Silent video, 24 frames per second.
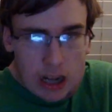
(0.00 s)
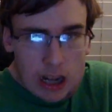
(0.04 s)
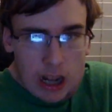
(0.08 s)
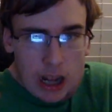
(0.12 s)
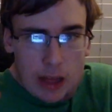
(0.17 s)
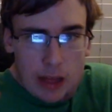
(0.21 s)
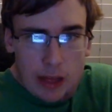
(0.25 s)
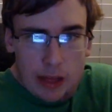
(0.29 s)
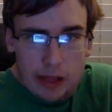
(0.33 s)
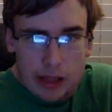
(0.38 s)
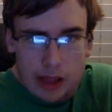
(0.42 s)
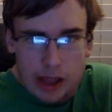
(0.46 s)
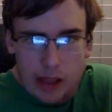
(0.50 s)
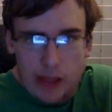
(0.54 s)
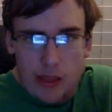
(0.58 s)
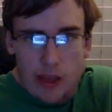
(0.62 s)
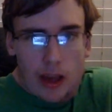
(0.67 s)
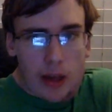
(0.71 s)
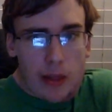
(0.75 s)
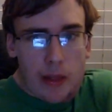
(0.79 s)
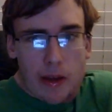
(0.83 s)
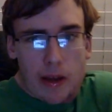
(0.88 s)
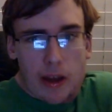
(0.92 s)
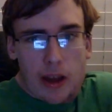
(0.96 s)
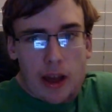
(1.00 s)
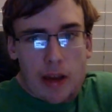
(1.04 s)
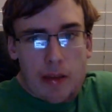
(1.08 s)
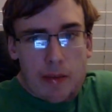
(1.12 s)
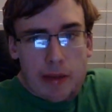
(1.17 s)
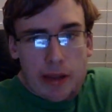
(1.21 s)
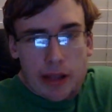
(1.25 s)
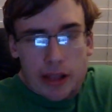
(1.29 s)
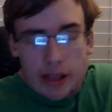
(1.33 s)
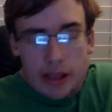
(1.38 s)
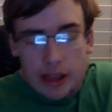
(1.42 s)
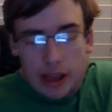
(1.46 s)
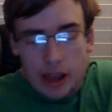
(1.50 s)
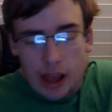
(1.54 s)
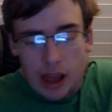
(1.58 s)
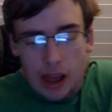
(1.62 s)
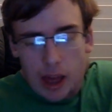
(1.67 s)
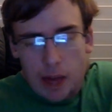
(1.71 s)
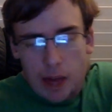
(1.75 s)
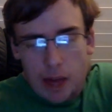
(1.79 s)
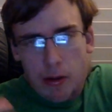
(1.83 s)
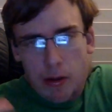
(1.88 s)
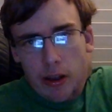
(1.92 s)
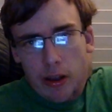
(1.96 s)
The thing I like about him is,
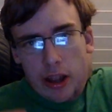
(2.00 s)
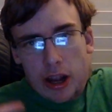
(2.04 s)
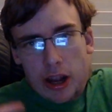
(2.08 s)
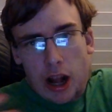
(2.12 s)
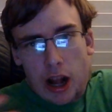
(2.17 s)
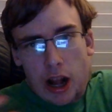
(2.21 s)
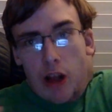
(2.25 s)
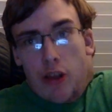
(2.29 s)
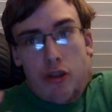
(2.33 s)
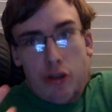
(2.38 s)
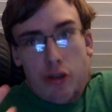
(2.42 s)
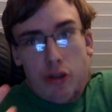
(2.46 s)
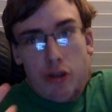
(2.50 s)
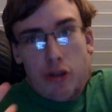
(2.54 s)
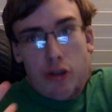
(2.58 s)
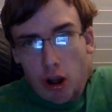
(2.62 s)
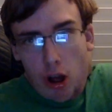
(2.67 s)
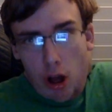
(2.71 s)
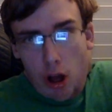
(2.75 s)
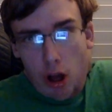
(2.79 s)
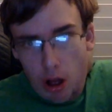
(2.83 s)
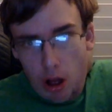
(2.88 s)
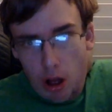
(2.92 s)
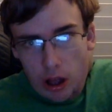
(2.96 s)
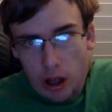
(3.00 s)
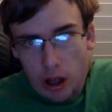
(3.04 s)
even though he's an underdog,